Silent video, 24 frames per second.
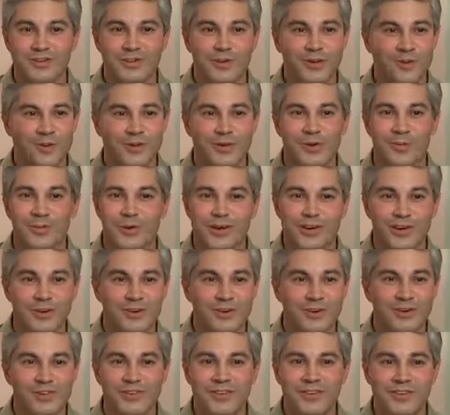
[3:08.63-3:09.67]
share with our
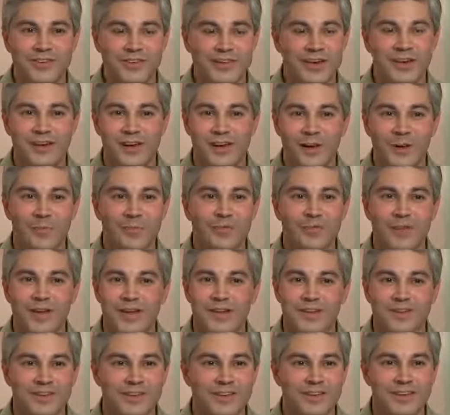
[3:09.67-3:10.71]
peers, and, and help
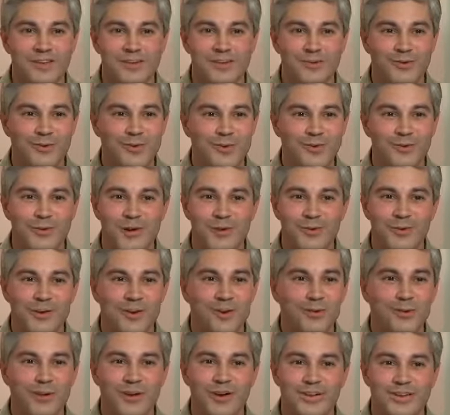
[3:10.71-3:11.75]
advance the industry the way we
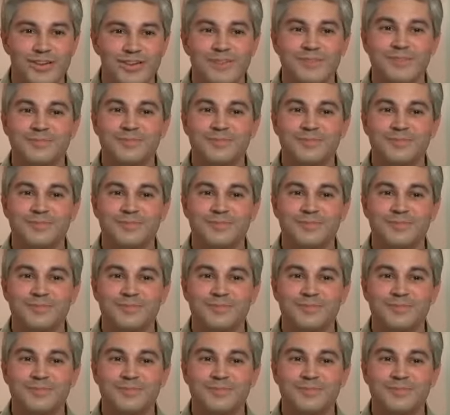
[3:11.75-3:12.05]
all want.